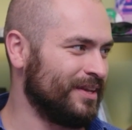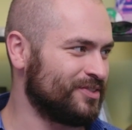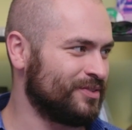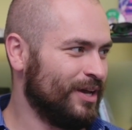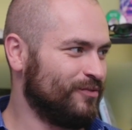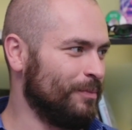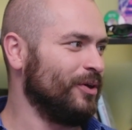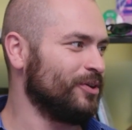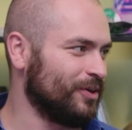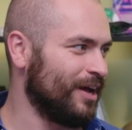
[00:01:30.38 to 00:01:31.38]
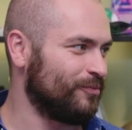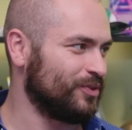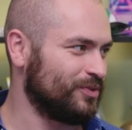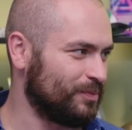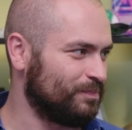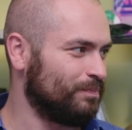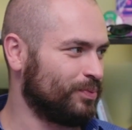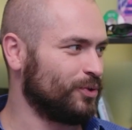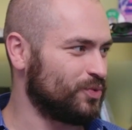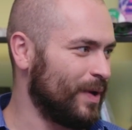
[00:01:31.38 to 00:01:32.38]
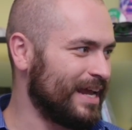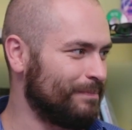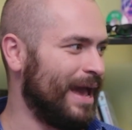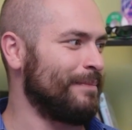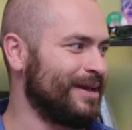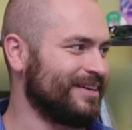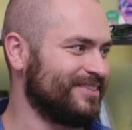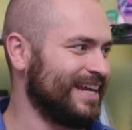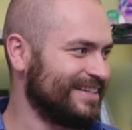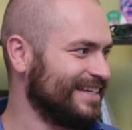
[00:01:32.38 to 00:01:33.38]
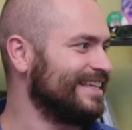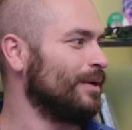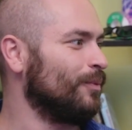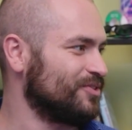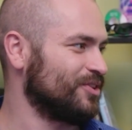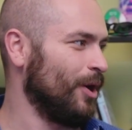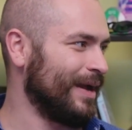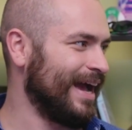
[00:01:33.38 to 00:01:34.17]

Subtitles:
is familiar enough with the Bruce Wayne Batman thing to get what's going